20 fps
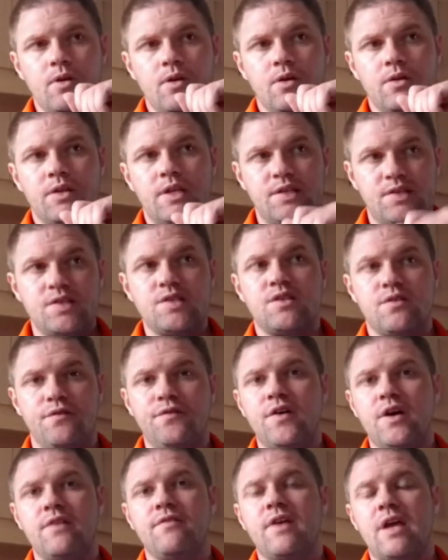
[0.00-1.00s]
This is the
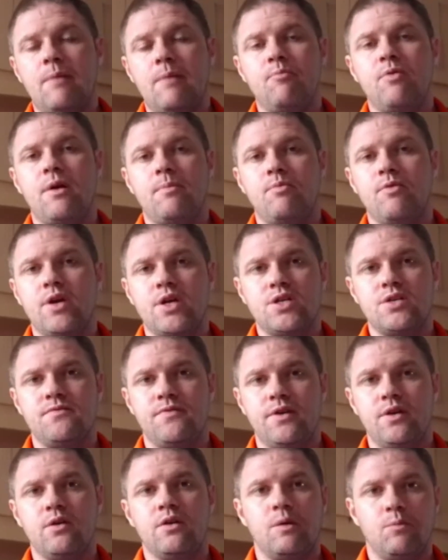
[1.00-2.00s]
5K preparation
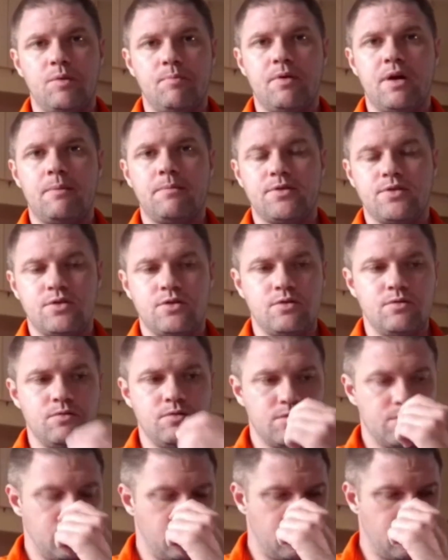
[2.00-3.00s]
video that we promised you.
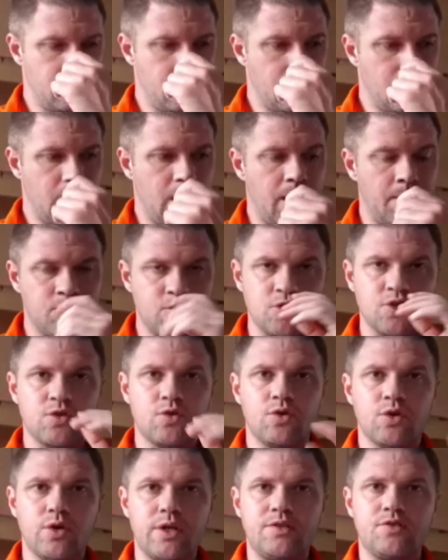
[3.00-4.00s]
I'm just going
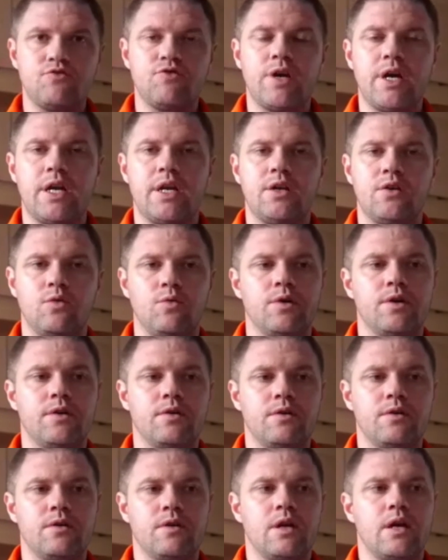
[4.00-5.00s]
to get straight into it,
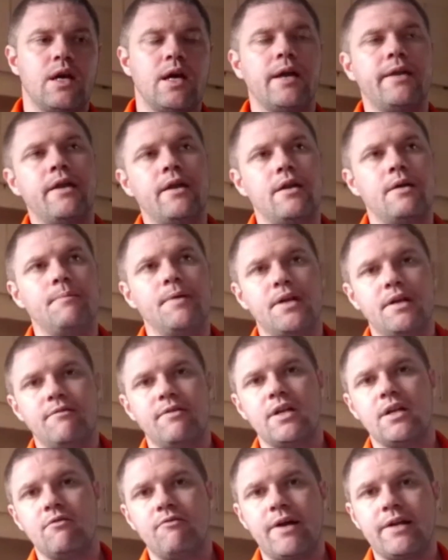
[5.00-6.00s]
and then I might have a
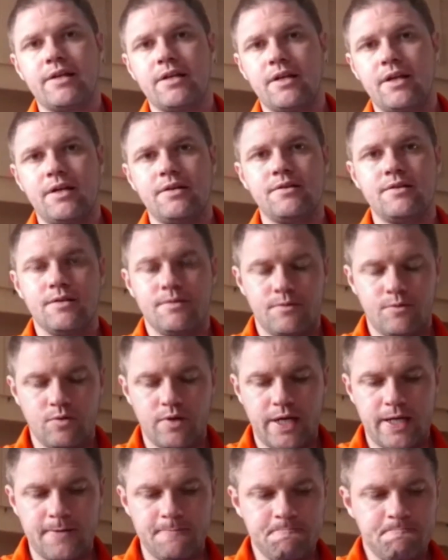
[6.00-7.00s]
little rant at the end,
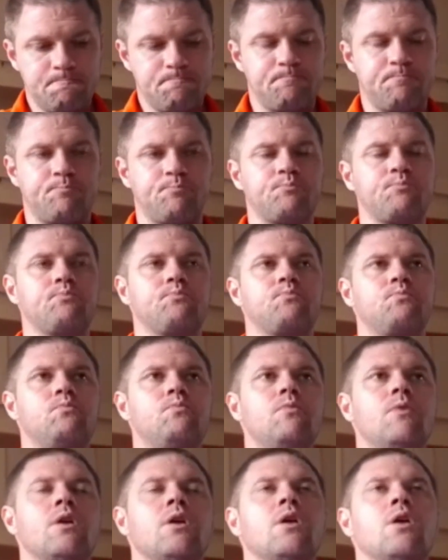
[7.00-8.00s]
okay?
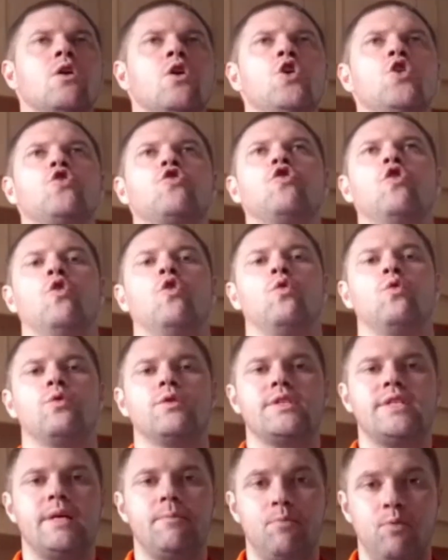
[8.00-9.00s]
So,
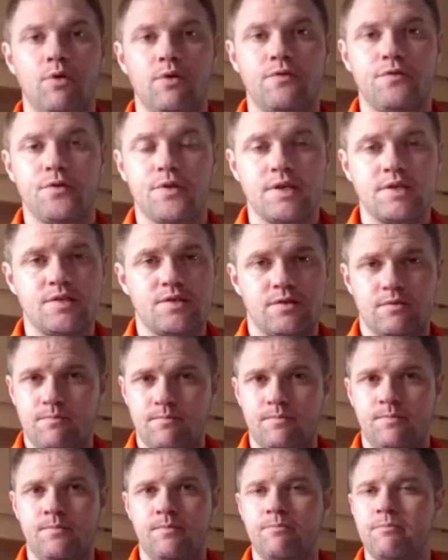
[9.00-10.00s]
tip 1 for this
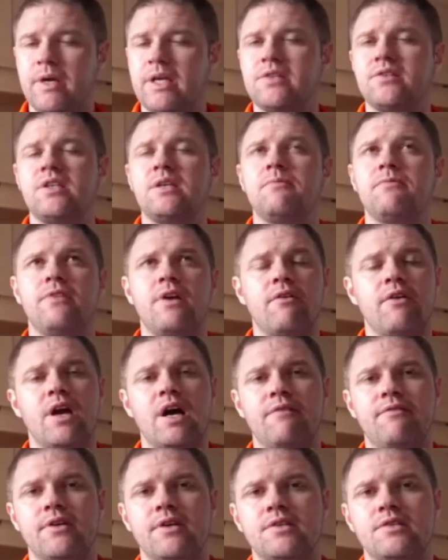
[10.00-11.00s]
may seem very
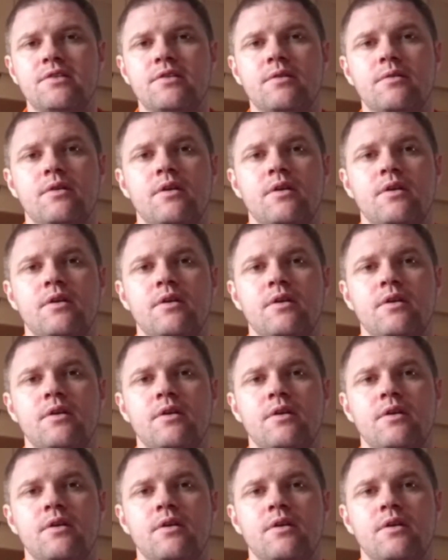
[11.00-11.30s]
obvious,